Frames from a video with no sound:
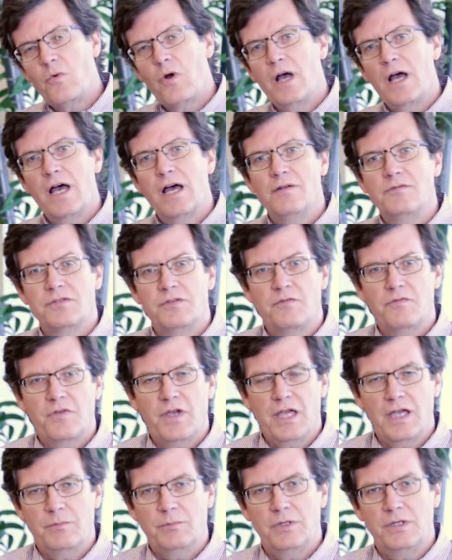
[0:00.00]
wives, and
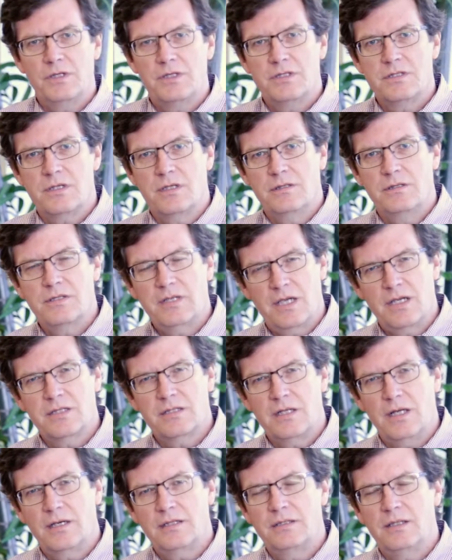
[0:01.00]
families, and things
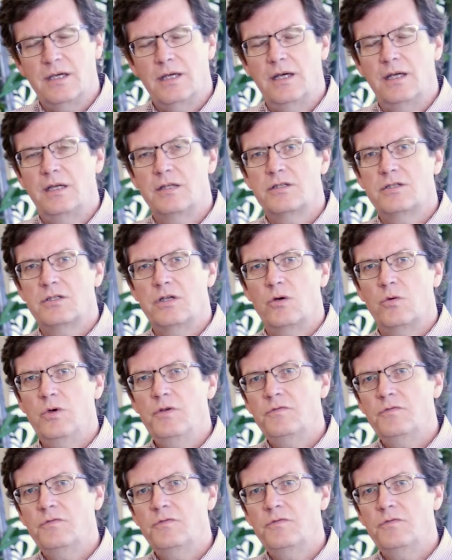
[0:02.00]
like that. And so we